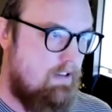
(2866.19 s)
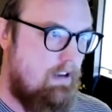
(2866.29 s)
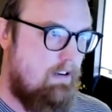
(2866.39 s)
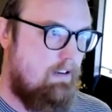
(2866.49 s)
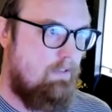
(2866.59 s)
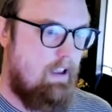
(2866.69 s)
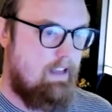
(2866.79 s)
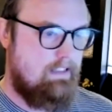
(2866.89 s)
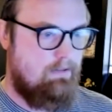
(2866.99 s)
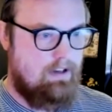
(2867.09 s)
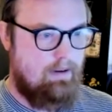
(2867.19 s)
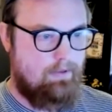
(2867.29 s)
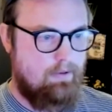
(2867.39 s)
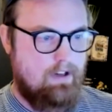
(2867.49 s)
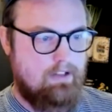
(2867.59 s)
And as they would come
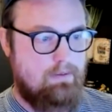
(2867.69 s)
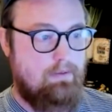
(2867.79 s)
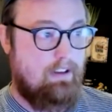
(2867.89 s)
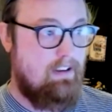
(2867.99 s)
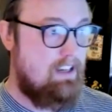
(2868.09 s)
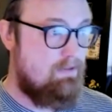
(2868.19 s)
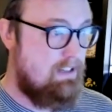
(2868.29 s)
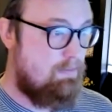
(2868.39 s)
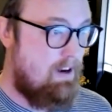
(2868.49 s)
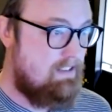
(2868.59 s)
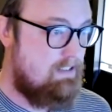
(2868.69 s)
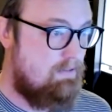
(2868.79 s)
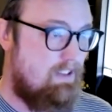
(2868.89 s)
through and customers would be like, you guys raise prices?